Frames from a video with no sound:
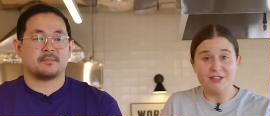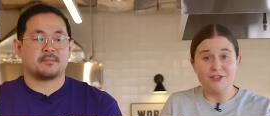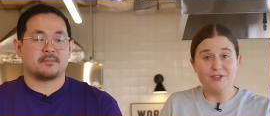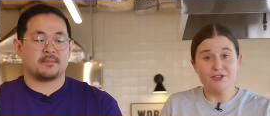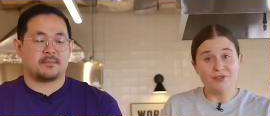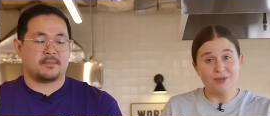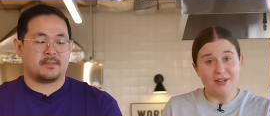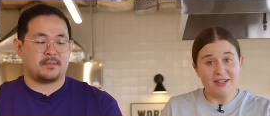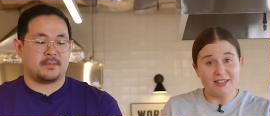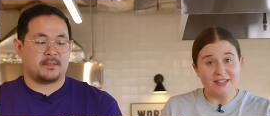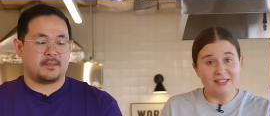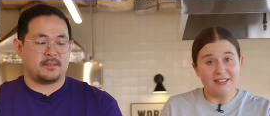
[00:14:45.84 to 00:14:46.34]
Speaker 1: and
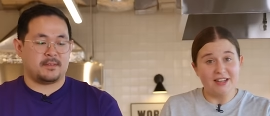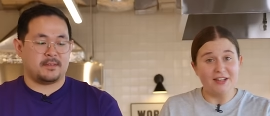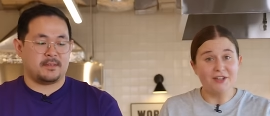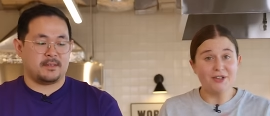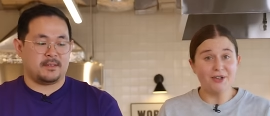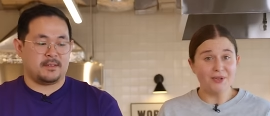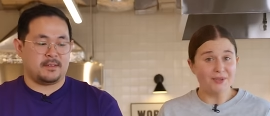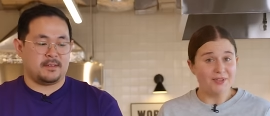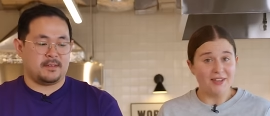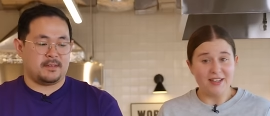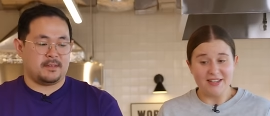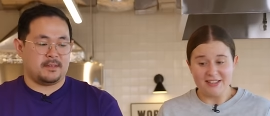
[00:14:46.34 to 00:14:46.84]
tricks on
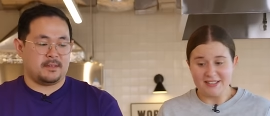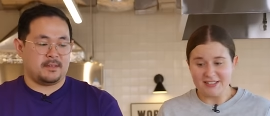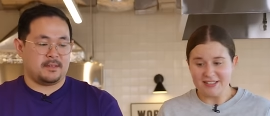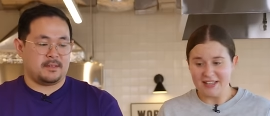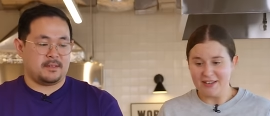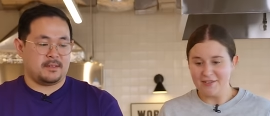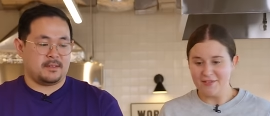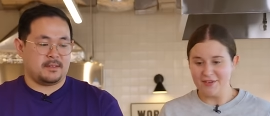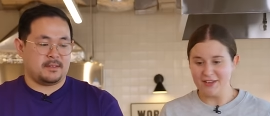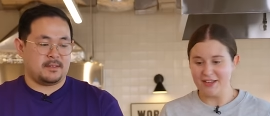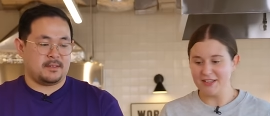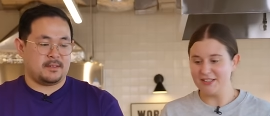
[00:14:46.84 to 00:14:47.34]
your
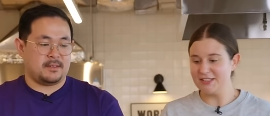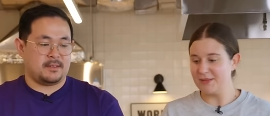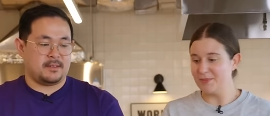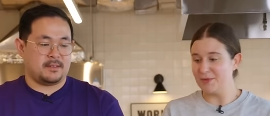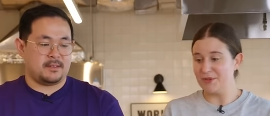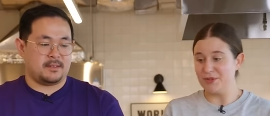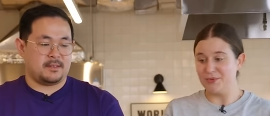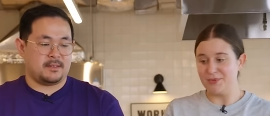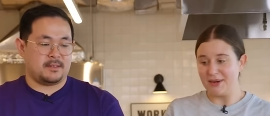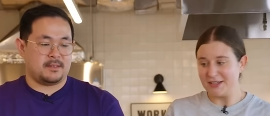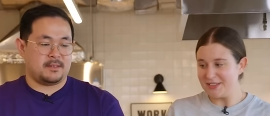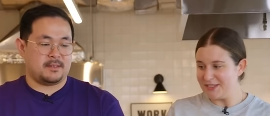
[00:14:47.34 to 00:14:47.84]
Thanksgiving, some
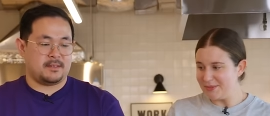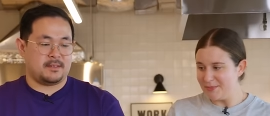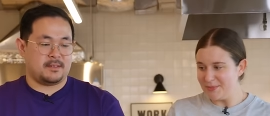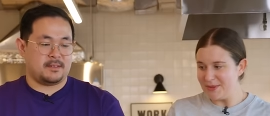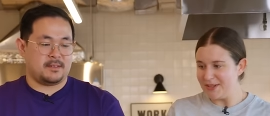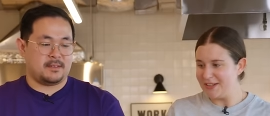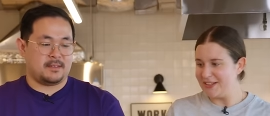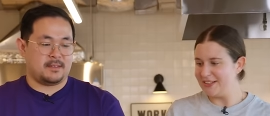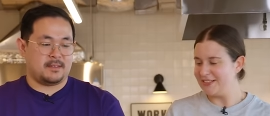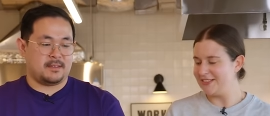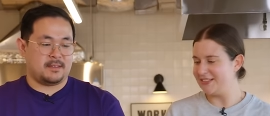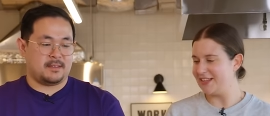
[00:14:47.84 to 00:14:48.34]
of the
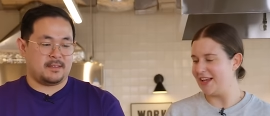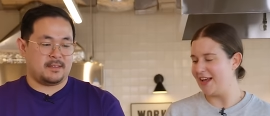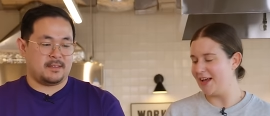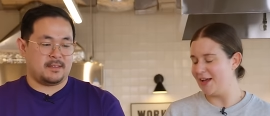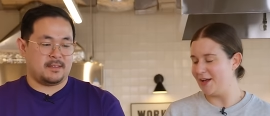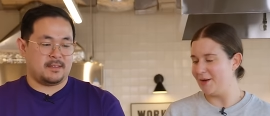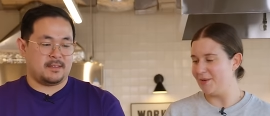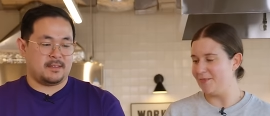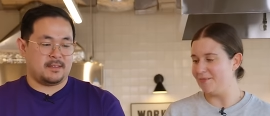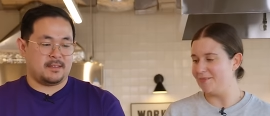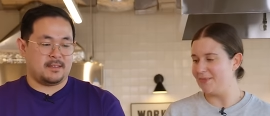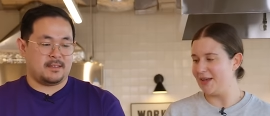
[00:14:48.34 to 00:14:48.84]
recipes,
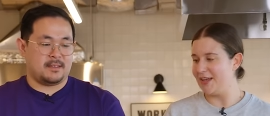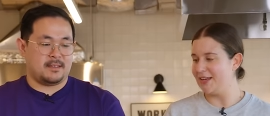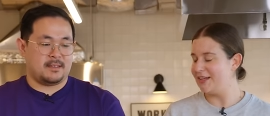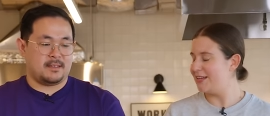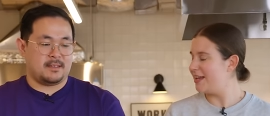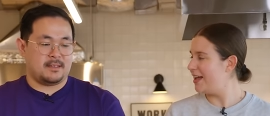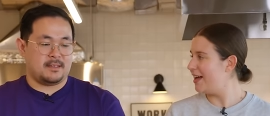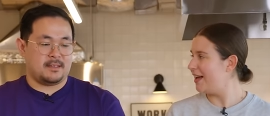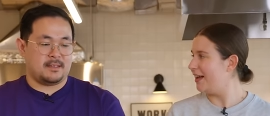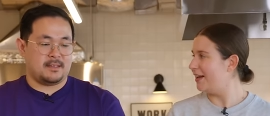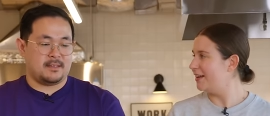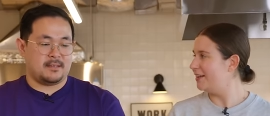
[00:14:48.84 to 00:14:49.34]
and
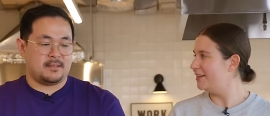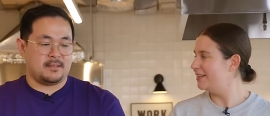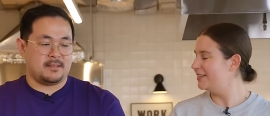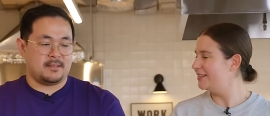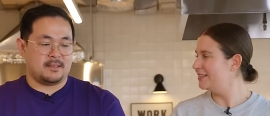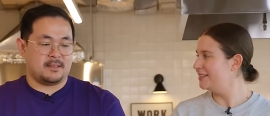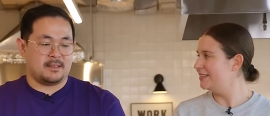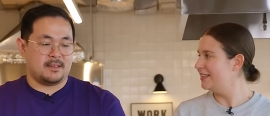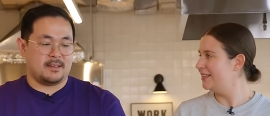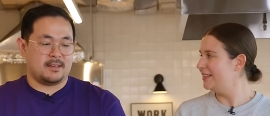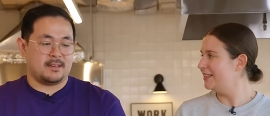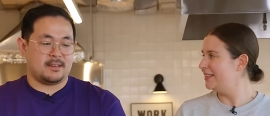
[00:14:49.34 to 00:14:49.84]
yeah.
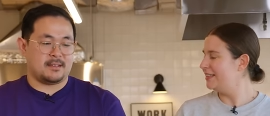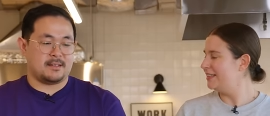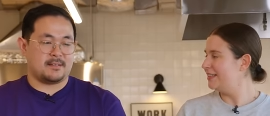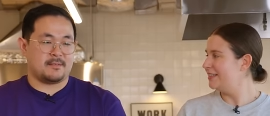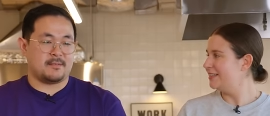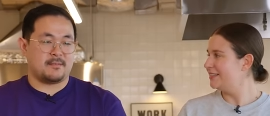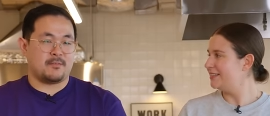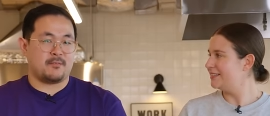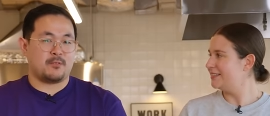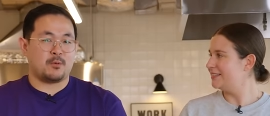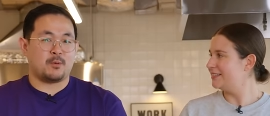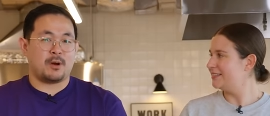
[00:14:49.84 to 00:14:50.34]
Speaker 2: Yeah.
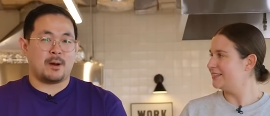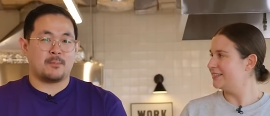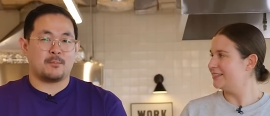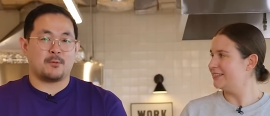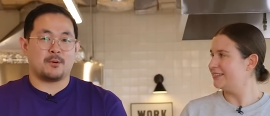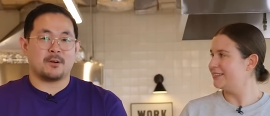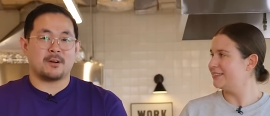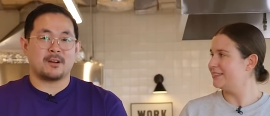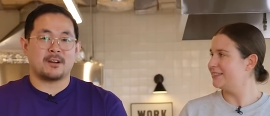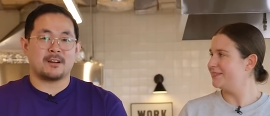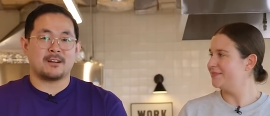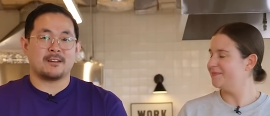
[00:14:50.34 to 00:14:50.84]
If you want
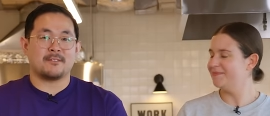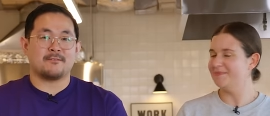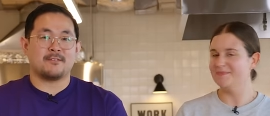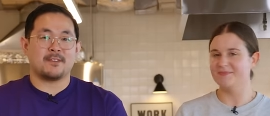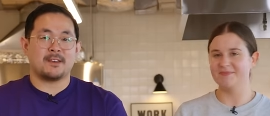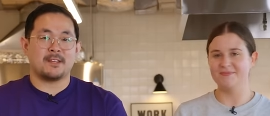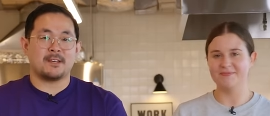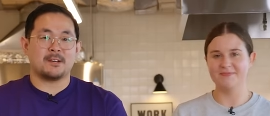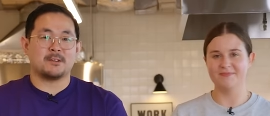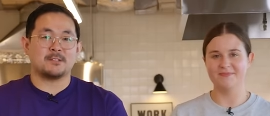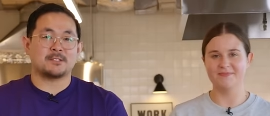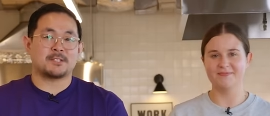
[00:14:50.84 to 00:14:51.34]
more
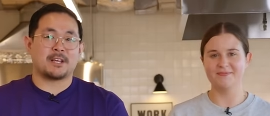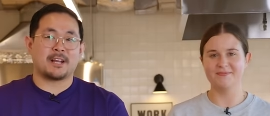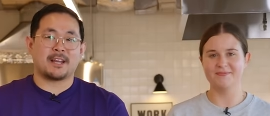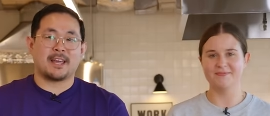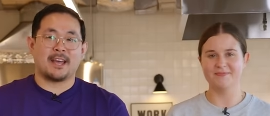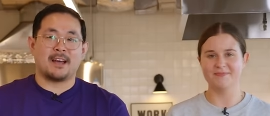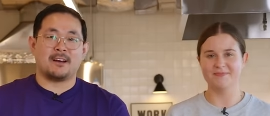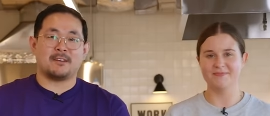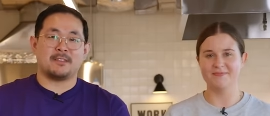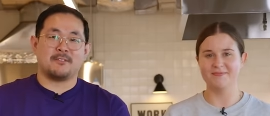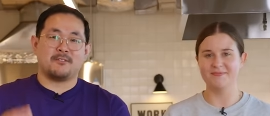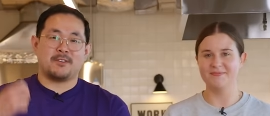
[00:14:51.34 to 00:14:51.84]
videos, check
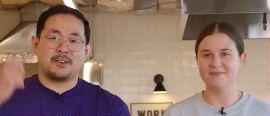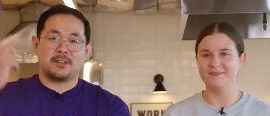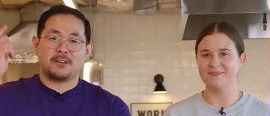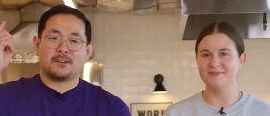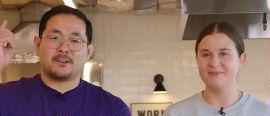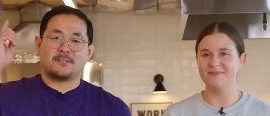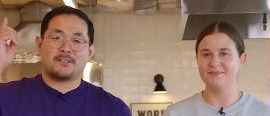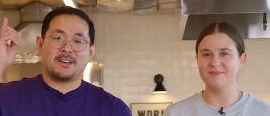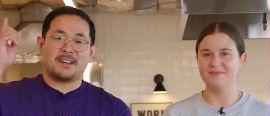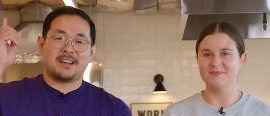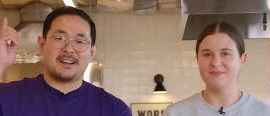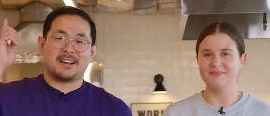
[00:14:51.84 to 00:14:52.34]
out the
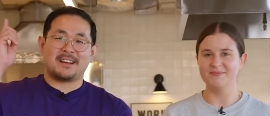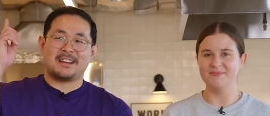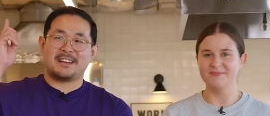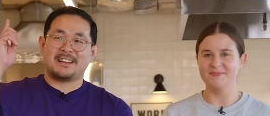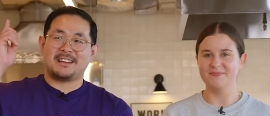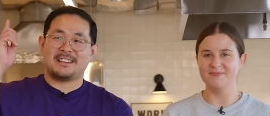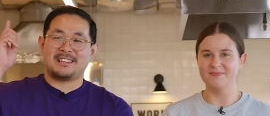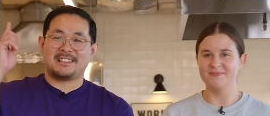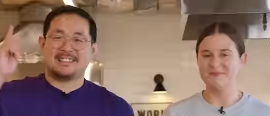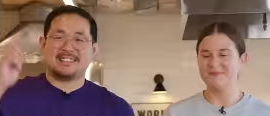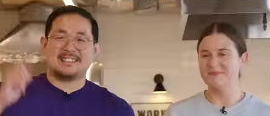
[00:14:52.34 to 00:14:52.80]
video right here.